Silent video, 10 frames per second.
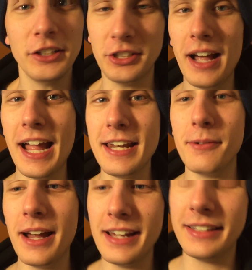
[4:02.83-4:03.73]
So
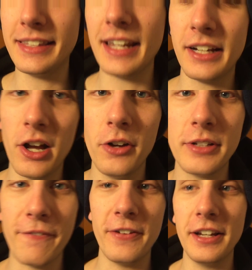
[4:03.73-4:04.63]
anyways, they go
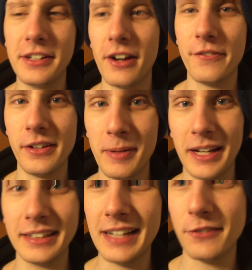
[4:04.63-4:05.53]
to Philadelphia
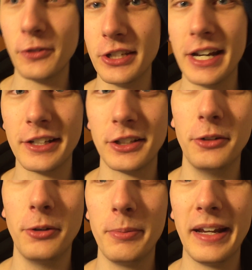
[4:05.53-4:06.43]
because that's where the next
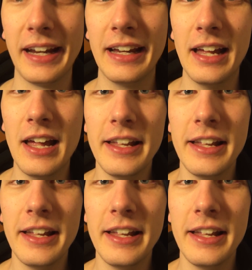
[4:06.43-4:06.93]
clue will be.